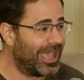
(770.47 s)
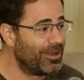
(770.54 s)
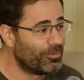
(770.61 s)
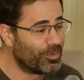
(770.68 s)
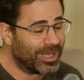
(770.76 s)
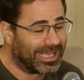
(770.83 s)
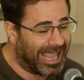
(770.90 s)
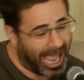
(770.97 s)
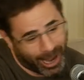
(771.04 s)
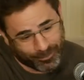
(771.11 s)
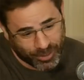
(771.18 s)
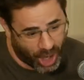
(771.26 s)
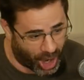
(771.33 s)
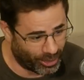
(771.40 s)
then we
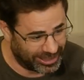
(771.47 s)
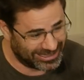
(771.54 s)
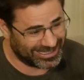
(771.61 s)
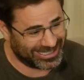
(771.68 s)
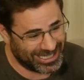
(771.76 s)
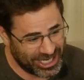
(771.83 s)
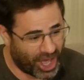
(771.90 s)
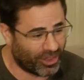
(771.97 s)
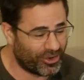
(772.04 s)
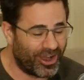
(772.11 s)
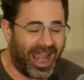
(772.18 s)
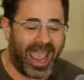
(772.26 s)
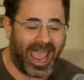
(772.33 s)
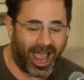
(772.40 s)
kept going. Did
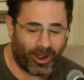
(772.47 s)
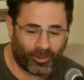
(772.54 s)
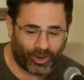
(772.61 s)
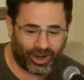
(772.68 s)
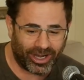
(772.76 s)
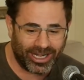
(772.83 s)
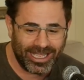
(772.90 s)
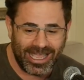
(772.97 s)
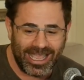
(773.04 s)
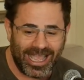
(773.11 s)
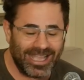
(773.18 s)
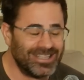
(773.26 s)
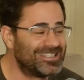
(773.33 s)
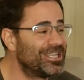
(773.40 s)
another hour
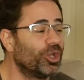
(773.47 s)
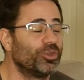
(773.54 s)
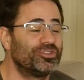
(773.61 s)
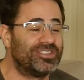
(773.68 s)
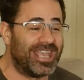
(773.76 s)
until